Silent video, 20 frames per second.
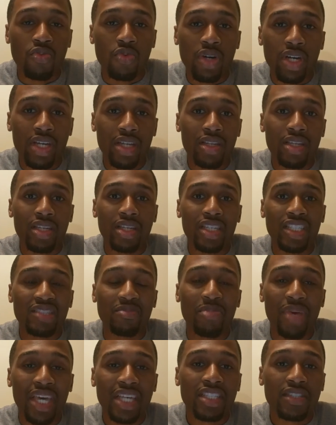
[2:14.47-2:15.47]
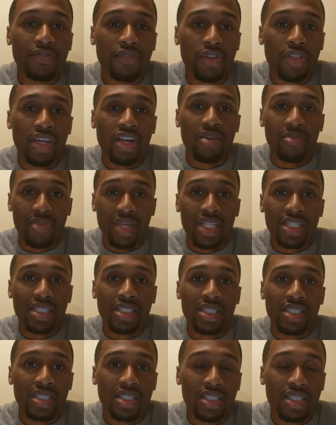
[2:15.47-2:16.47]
what is best for their business.